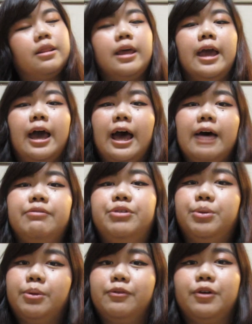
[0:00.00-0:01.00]
they have
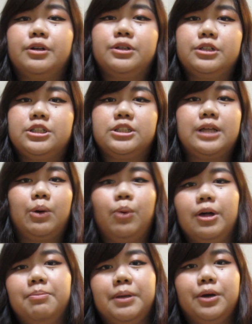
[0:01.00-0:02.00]
to refer to just that
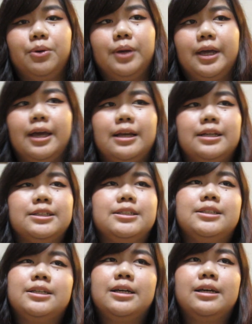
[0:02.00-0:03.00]
one BOE, and
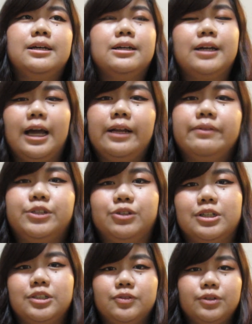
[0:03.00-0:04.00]
it's kind of
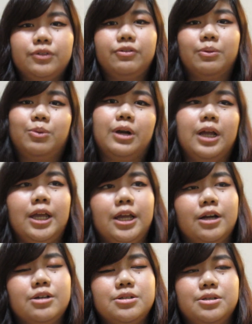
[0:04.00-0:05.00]
stressful from what I
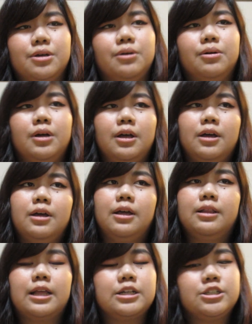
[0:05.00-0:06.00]
hear. So
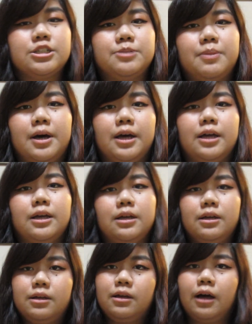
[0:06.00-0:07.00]
that's just my
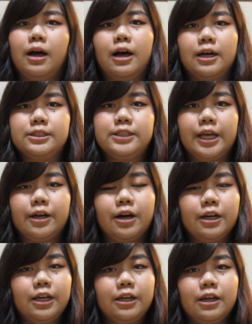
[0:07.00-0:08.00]
take
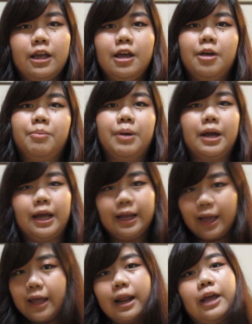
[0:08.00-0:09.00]
on it. But
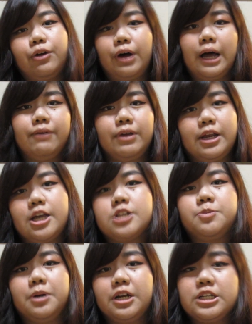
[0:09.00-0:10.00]
again, I don't have any
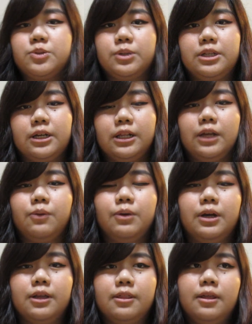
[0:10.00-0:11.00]
experience with dealing
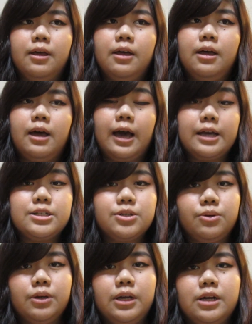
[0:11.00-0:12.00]
with high
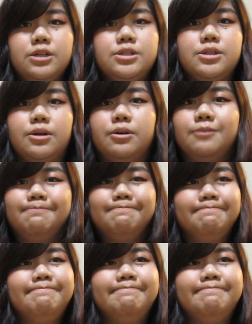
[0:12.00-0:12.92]
school here, so